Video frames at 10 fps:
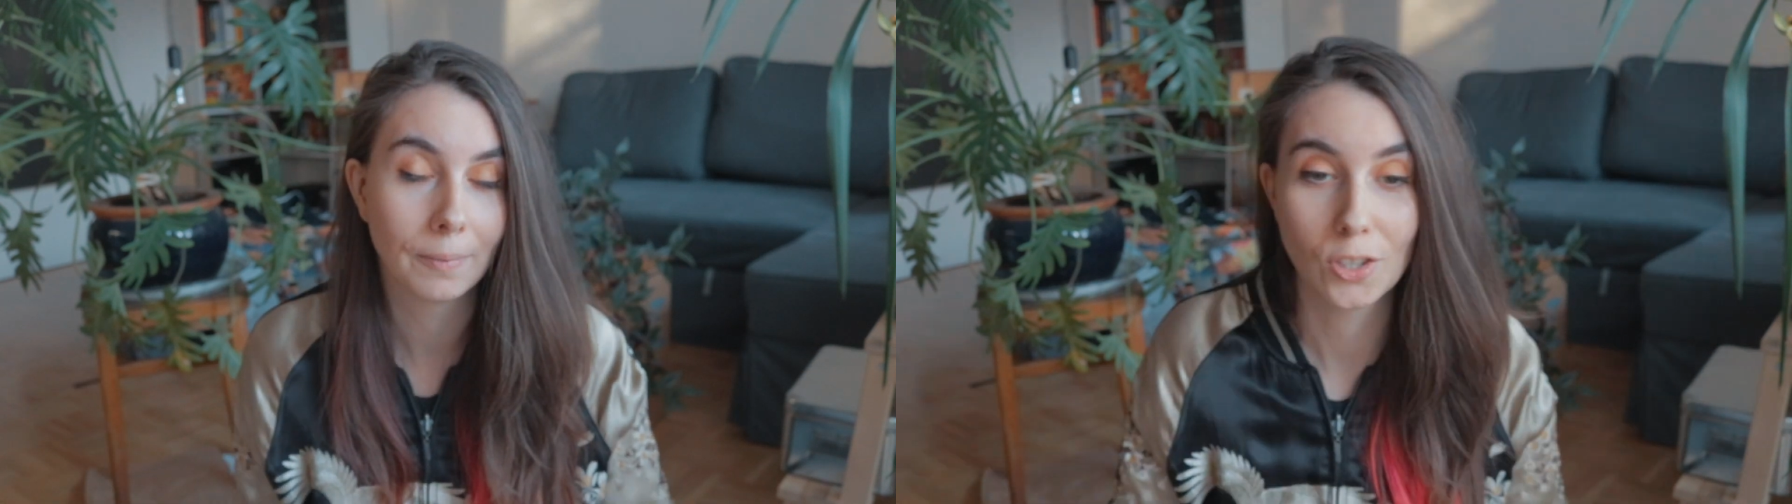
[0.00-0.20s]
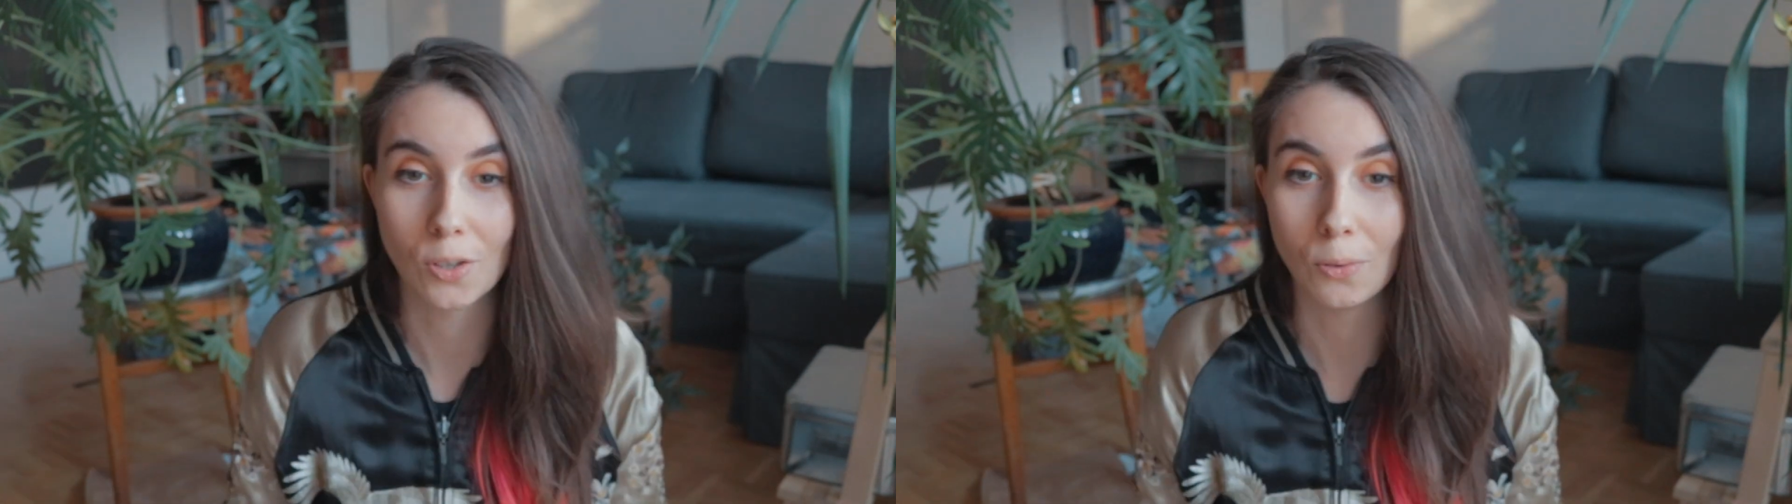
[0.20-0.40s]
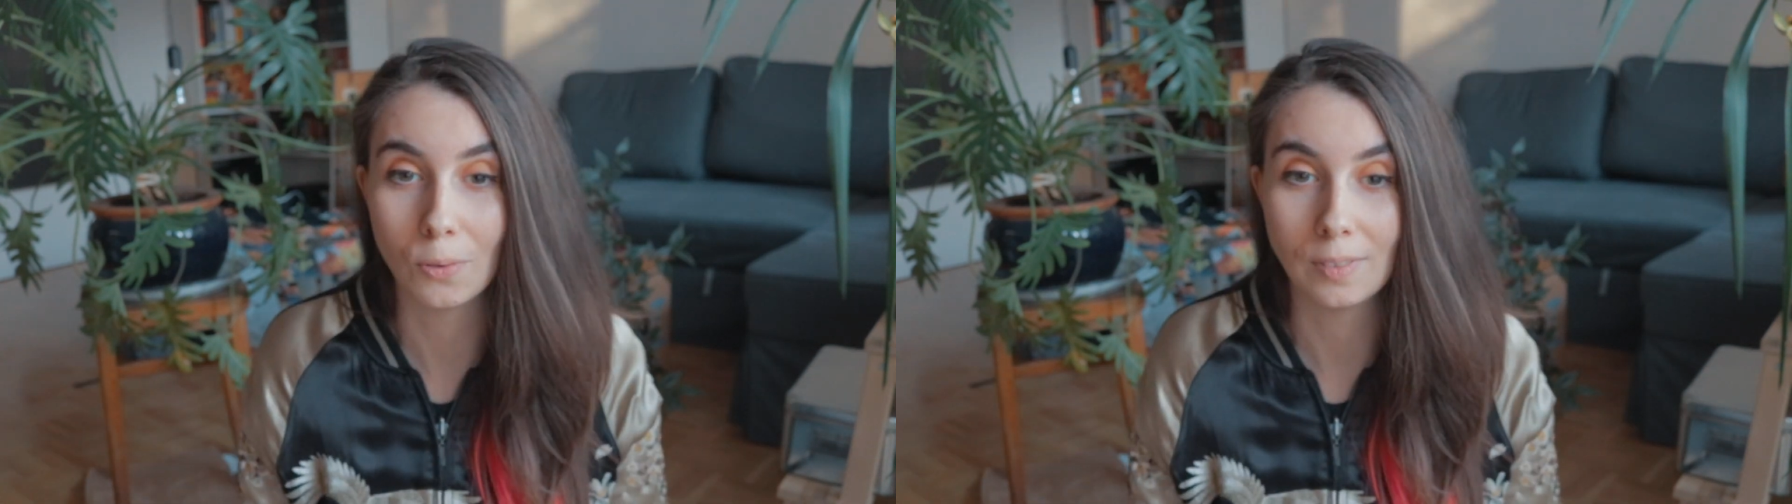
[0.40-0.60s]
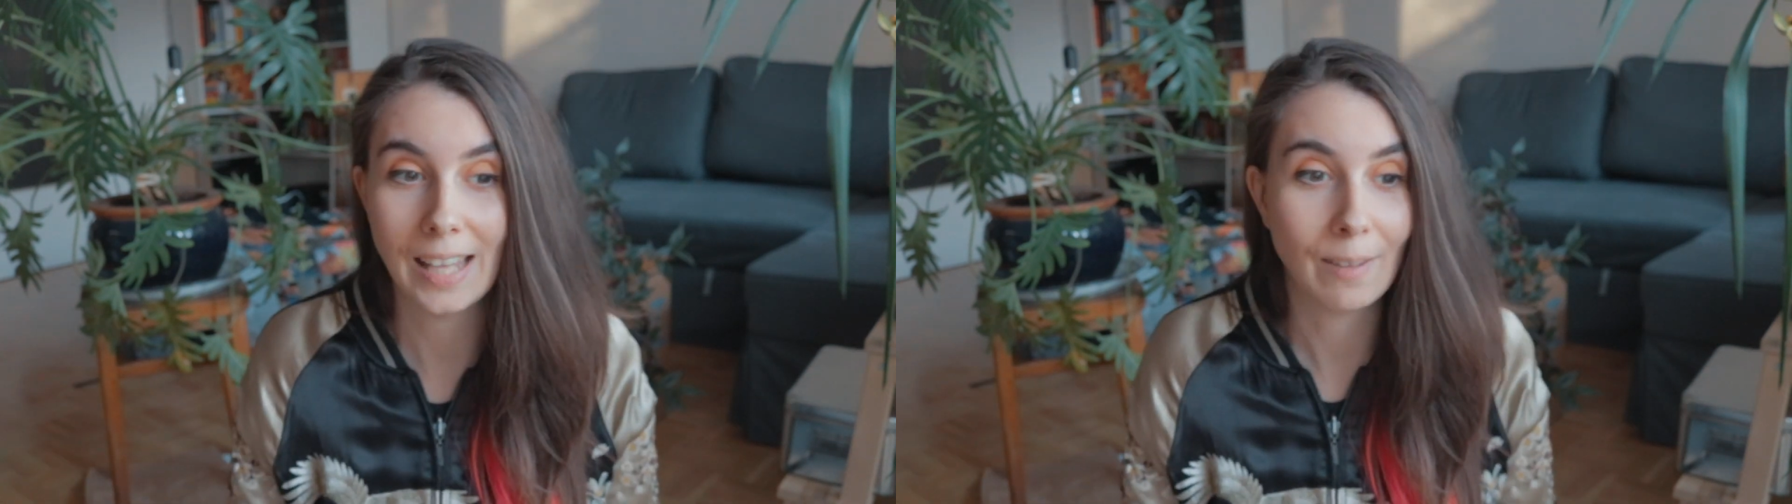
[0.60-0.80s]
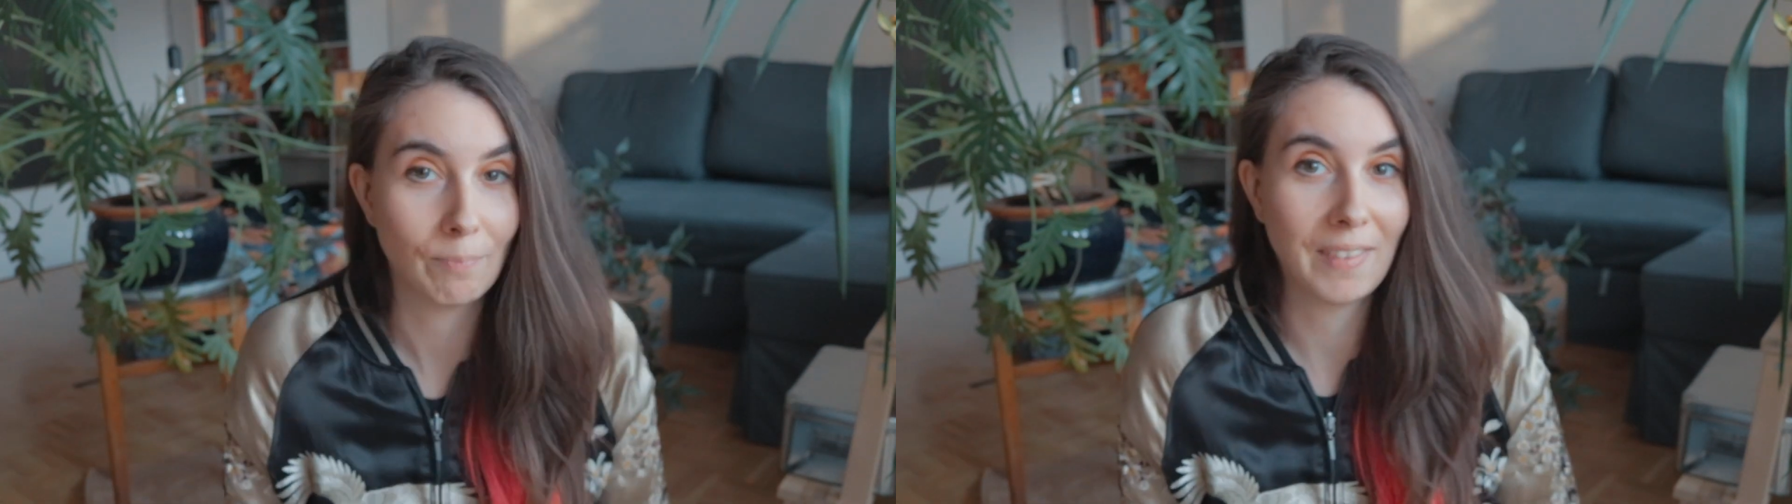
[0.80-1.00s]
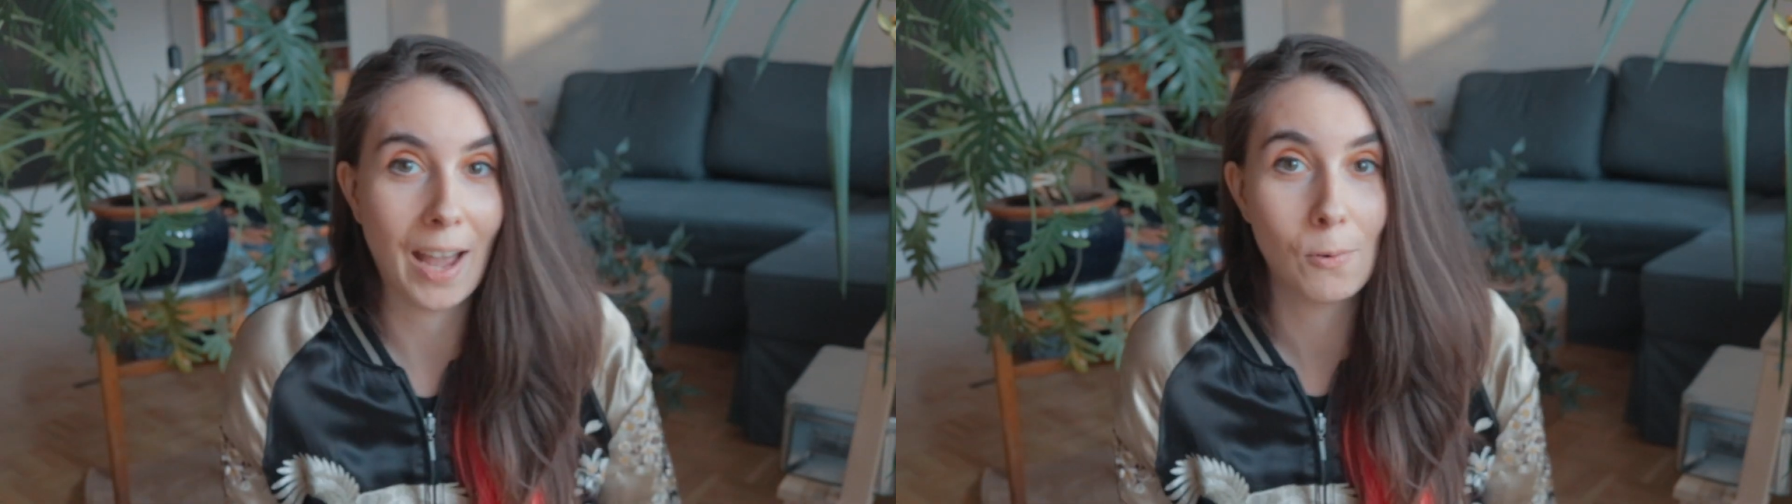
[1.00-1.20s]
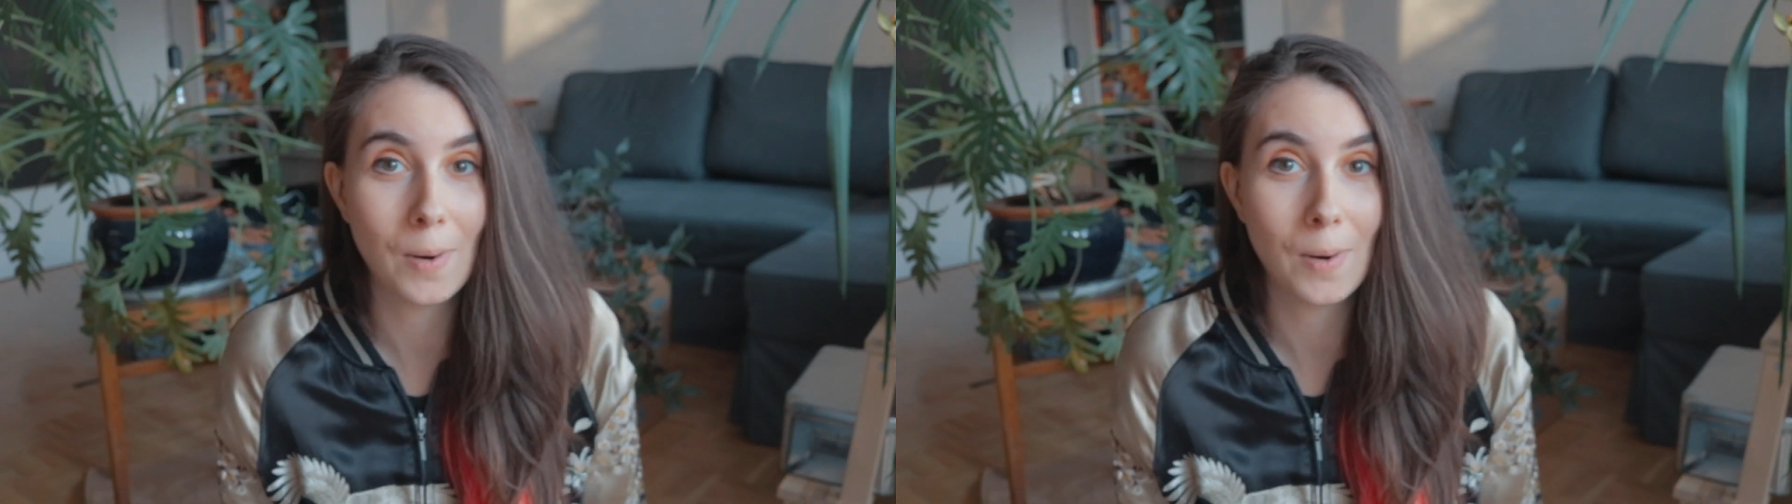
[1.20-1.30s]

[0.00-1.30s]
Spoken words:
So yeah, now